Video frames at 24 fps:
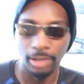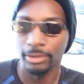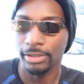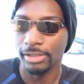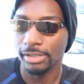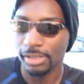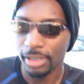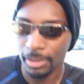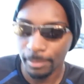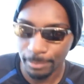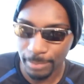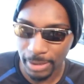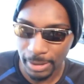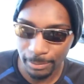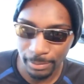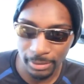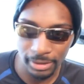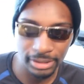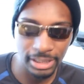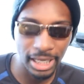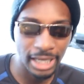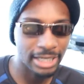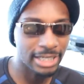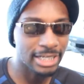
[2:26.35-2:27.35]
Now, there's some
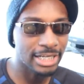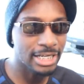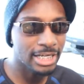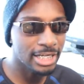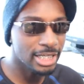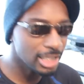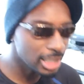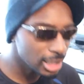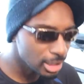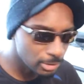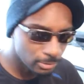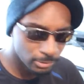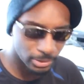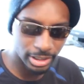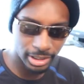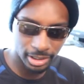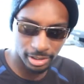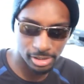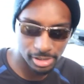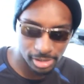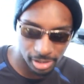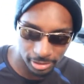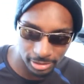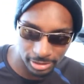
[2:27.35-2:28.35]
people that need
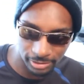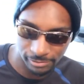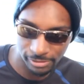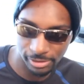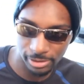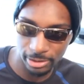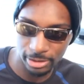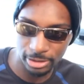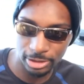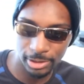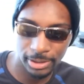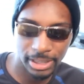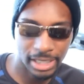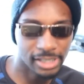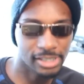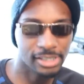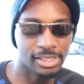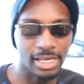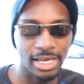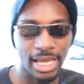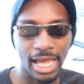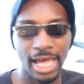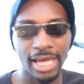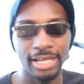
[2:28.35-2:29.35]
reconstructive surgery
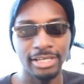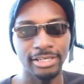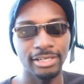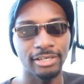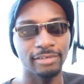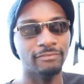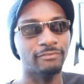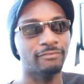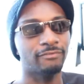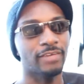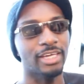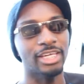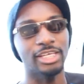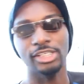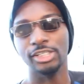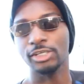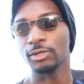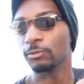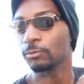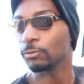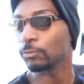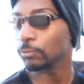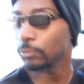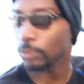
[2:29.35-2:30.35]
because they had their face
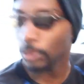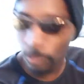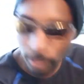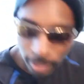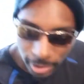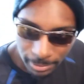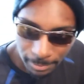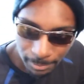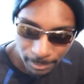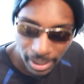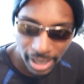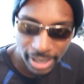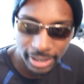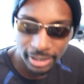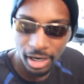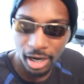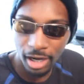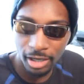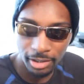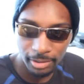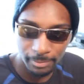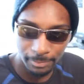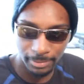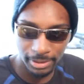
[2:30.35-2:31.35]
ruined by
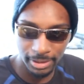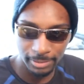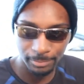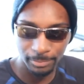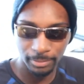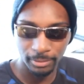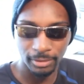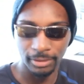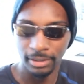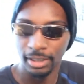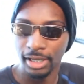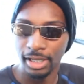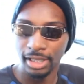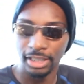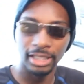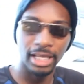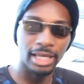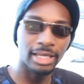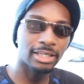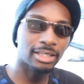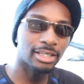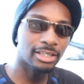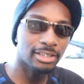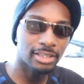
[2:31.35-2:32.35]
other people.
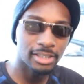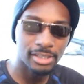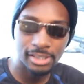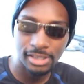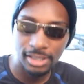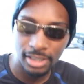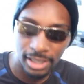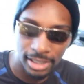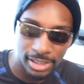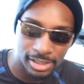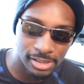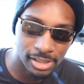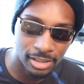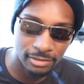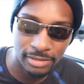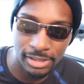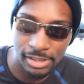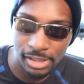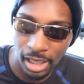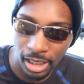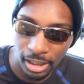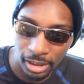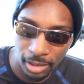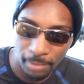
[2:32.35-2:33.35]
Like in this case of
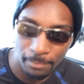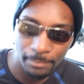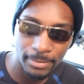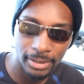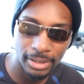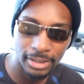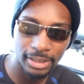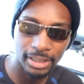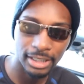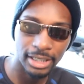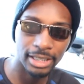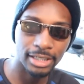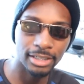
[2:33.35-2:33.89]
this Colombian